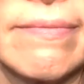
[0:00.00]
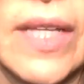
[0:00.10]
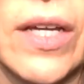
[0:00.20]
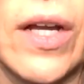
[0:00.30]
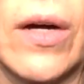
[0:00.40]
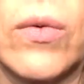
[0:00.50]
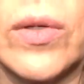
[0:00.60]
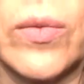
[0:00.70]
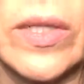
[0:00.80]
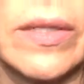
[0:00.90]
you know,
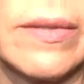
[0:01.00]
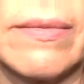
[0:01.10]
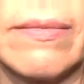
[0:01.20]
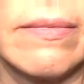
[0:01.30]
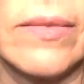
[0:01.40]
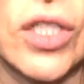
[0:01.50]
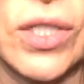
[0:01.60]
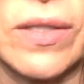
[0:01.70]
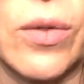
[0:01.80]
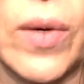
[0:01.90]
it was
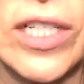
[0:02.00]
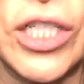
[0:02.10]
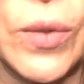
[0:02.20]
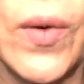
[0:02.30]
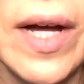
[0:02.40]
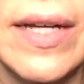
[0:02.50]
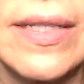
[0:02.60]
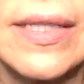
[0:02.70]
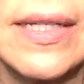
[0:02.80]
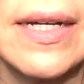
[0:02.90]
just the way she
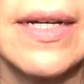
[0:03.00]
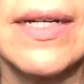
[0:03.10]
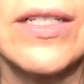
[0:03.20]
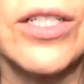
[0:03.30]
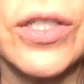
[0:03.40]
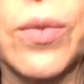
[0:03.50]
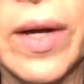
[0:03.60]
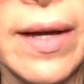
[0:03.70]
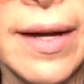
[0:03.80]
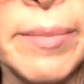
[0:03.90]
was, just the
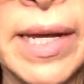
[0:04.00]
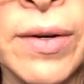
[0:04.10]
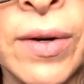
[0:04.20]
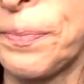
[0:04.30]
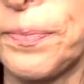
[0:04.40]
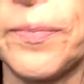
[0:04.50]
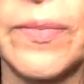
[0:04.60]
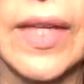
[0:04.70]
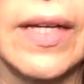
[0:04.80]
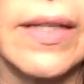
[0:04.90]
way God made her.
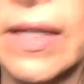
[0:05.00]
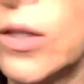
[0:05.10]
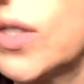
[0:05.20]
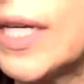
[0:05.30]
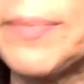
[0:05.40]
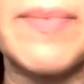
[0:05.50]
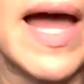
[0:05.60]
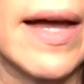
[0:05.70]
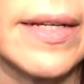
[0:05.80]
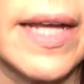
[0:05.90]
Looking
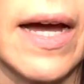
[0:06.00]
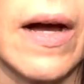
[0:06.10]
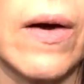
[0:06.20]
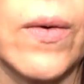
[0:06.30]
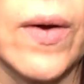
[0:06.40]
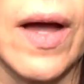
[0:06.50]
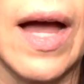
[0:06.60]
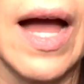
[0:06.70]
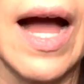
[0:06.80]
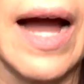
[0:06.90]
back now,
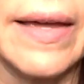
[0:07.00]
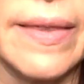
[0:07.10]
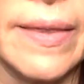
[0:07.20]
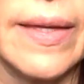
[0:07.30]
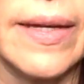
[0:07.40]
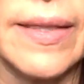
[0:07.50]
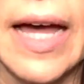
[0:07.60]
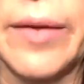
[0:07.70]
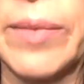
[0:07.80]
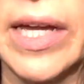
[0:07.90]
I think
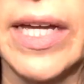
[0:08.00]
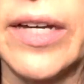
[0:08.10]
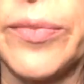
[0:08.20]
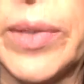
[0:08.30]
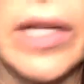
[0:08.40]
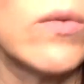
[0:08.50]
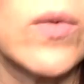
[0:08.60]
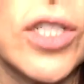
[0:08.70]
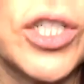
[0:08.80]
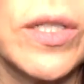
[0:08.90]
that may have been
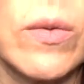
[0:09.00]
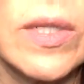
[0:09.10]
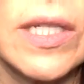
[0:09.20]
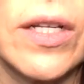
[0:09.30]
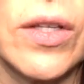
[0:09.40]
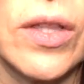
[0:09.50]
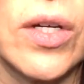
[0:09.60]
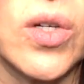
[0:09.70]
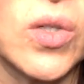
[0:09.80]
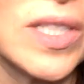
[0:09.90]
when she was in
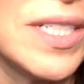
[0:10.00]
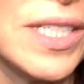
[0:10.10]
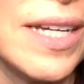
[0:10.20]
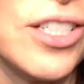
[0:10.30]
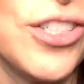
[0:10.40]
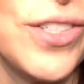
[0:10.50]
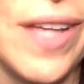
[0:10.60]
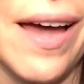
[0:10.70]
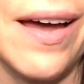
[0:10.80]
the early stages.